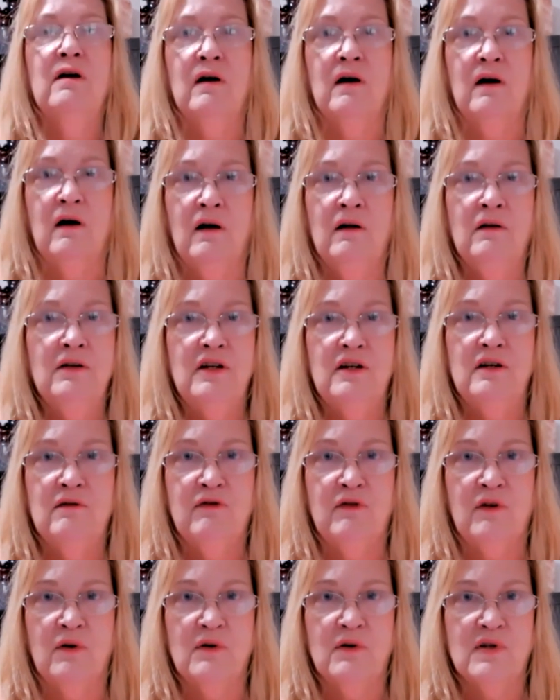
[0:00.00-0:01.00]
all need to
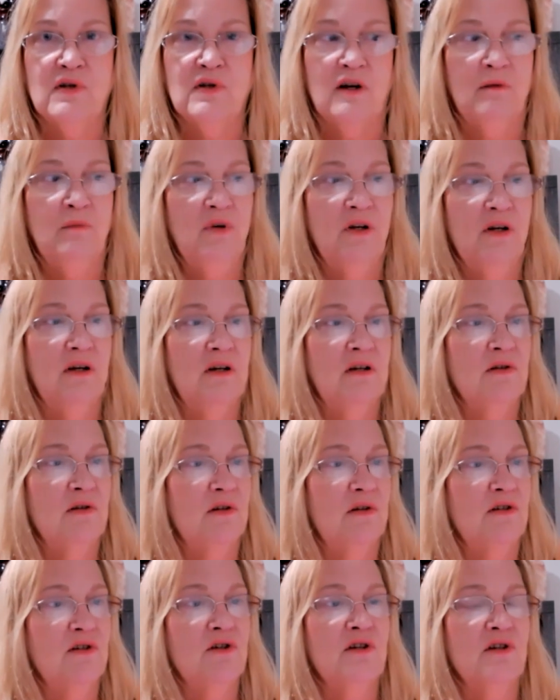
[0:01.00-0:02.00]
focus on because
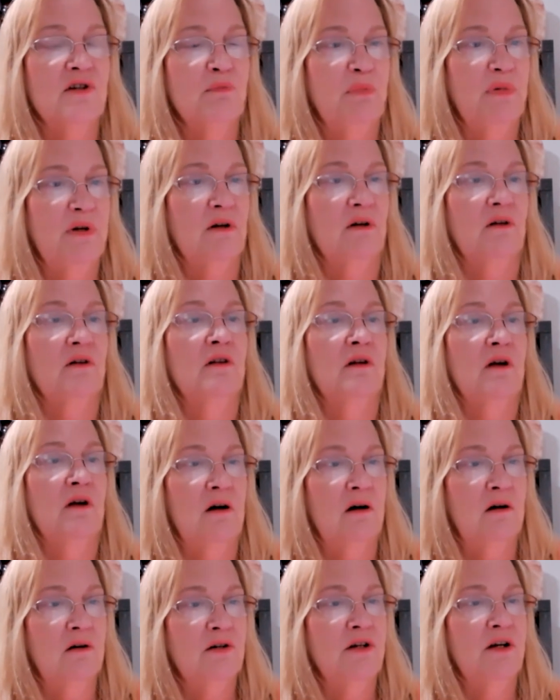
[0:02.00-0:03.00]
it's just been a
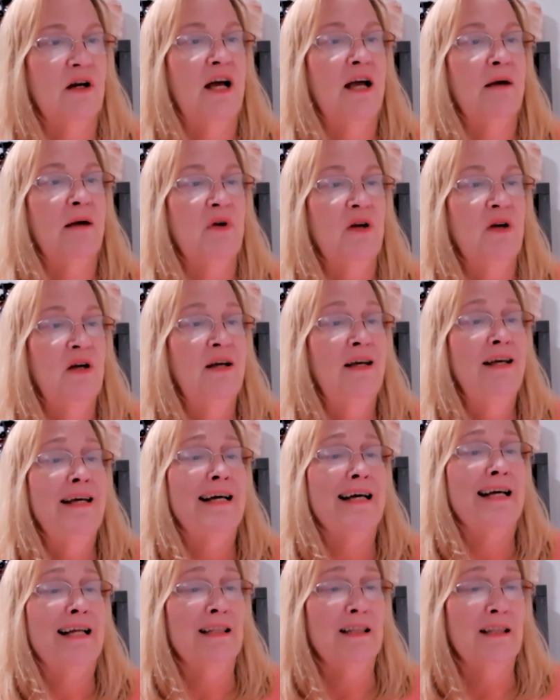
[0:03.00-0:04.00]
long time.
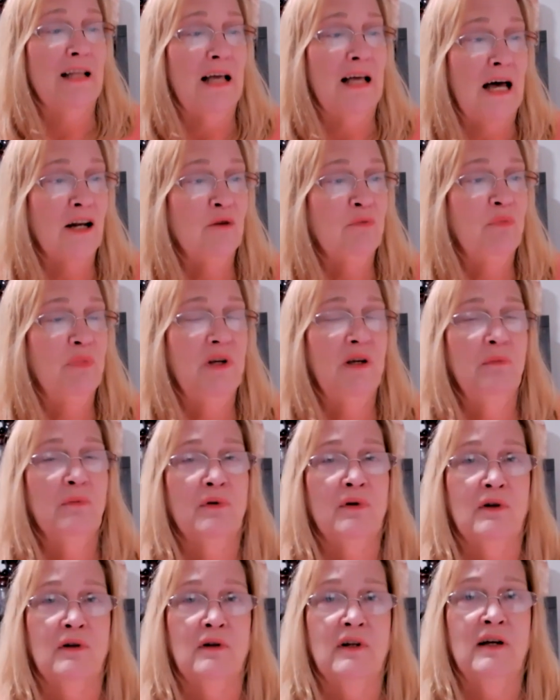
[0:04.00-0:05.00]
A lot of
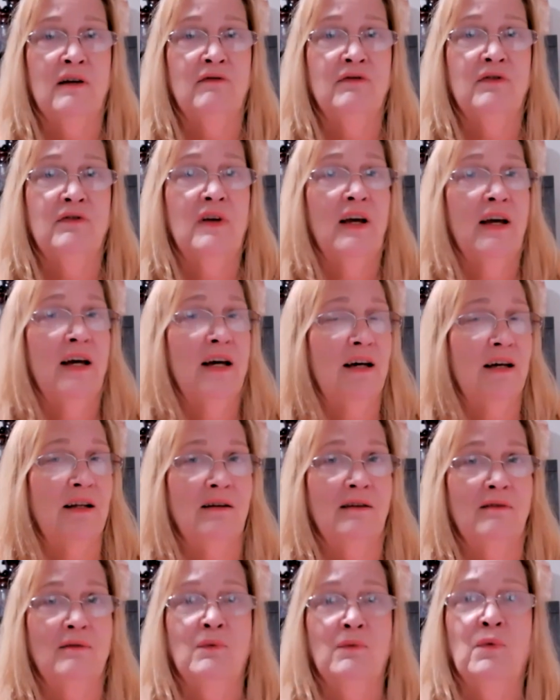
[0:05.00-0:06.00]
people have had
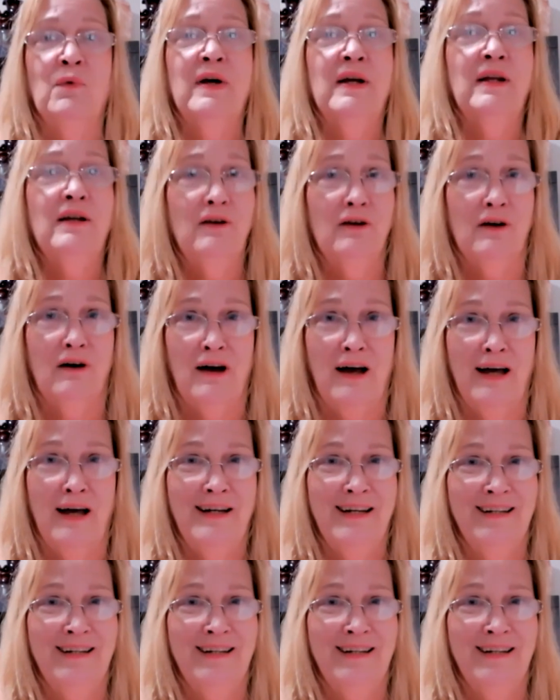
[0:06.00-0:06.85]
when God,